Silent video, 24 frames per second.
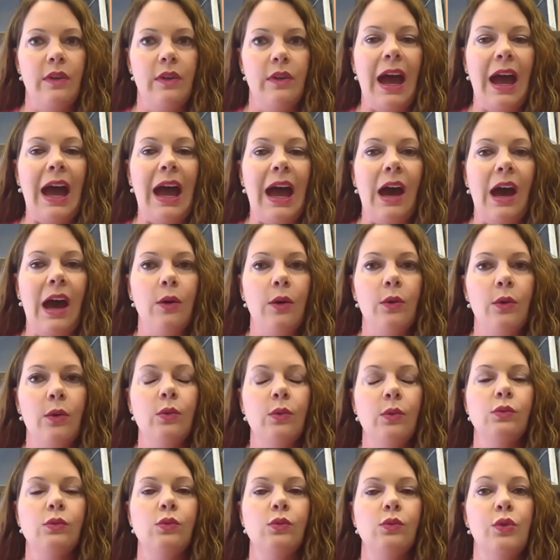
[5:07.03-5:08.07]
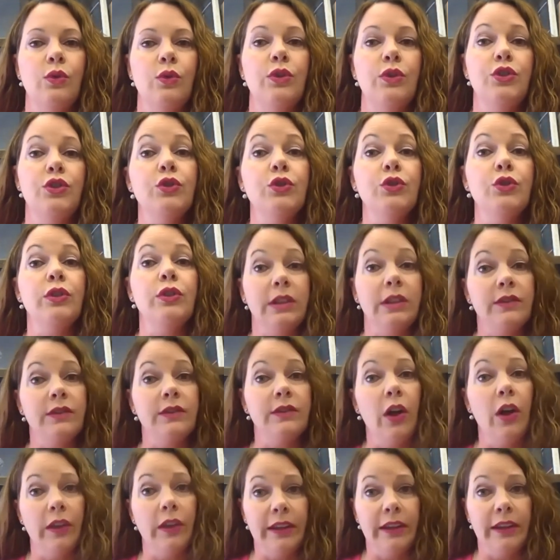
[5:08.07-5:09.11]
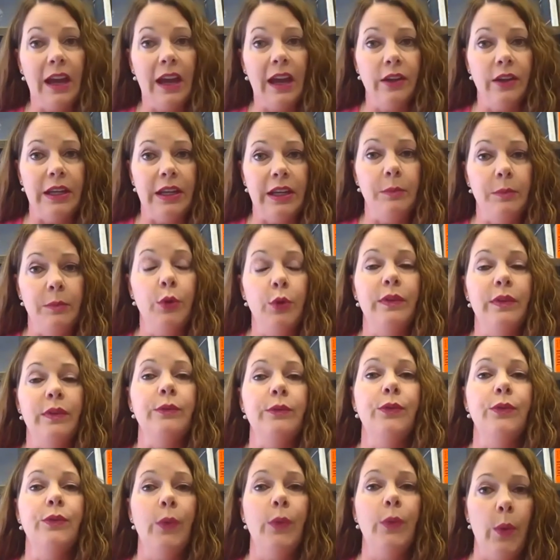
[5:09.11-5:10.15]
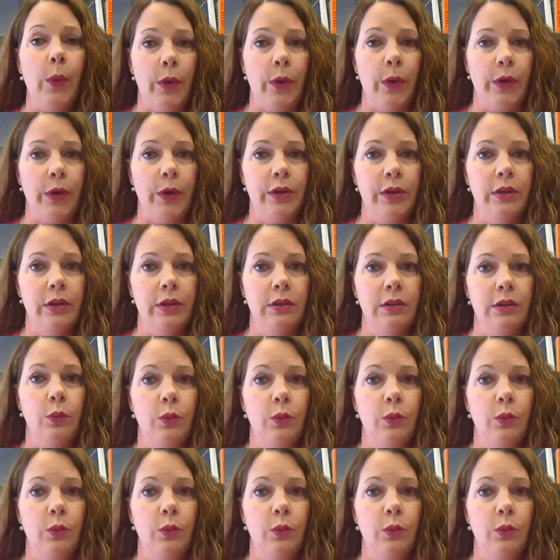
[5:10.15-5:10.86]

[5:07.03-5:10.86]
how will the Junior League of Collin County moving forward